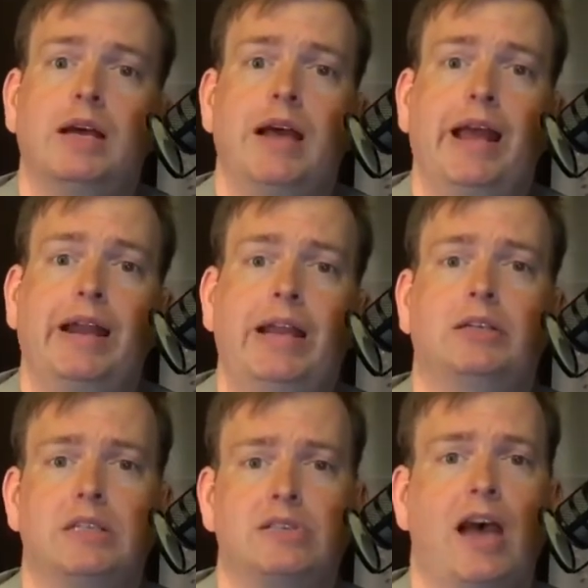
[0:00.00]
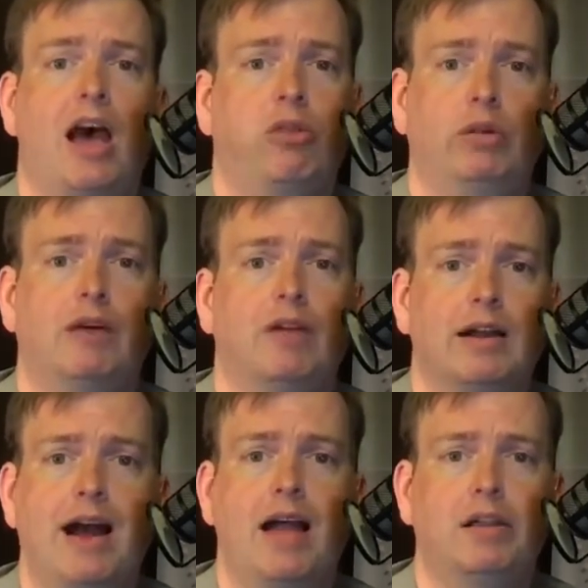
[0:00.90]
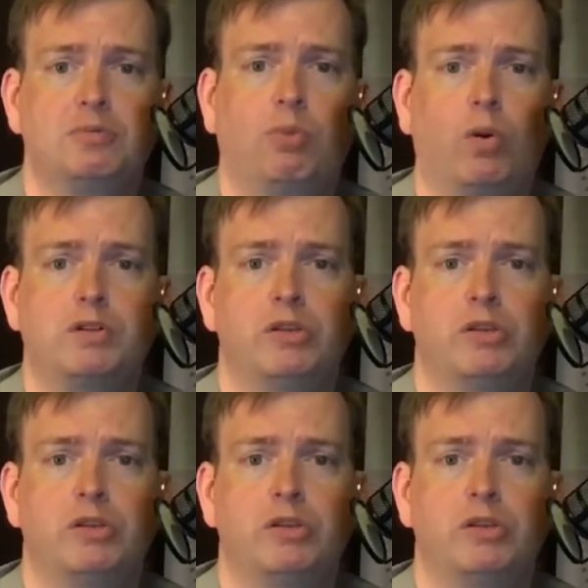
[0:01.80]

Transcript: and here in the South, we love our college sports